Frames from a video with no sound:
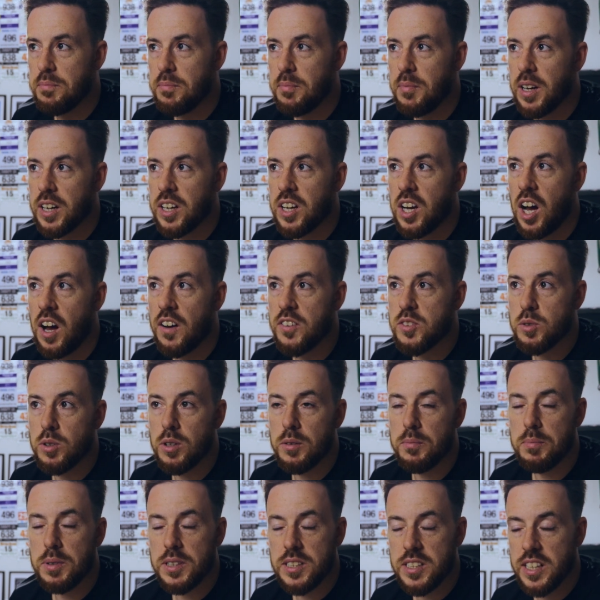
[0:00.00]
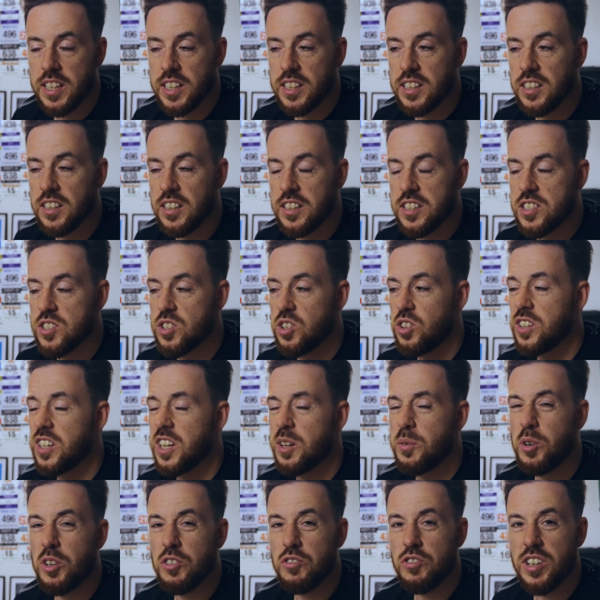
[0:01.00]
my calves weren't particularly sore, and
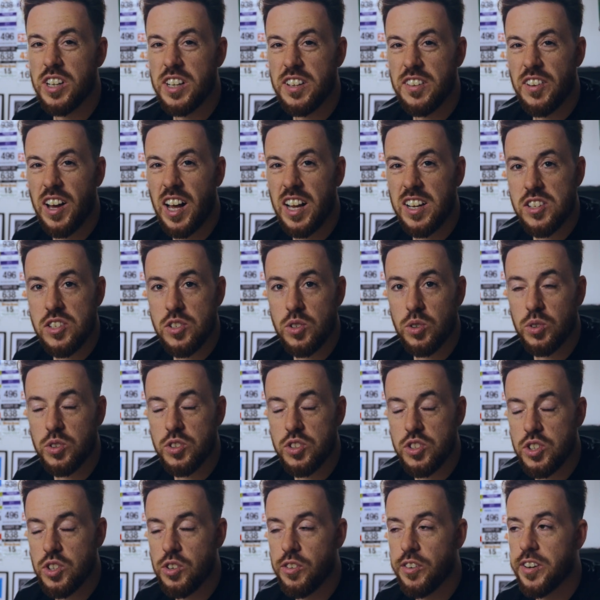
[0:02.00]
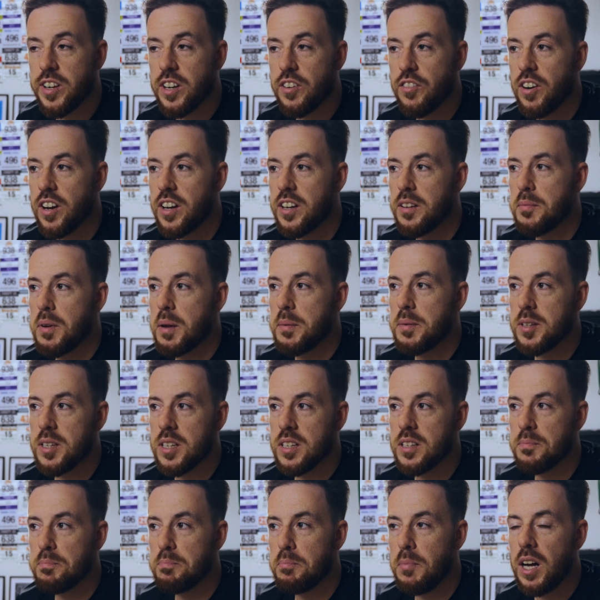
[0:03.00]
they weren't really that sore during the run,
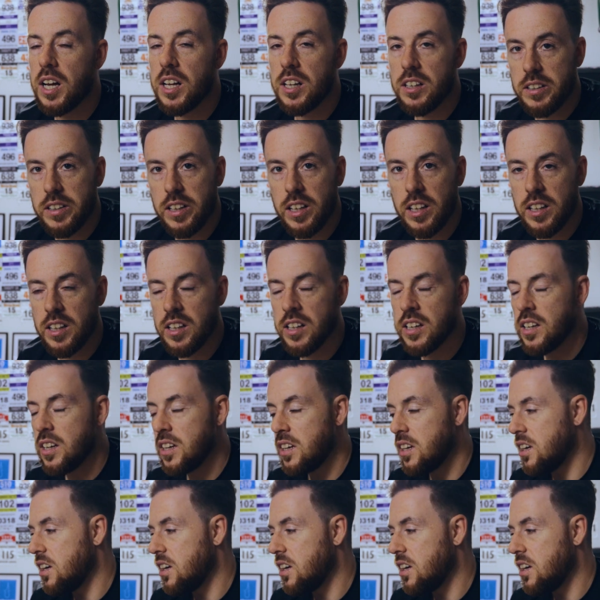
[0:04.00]
maybe mildly.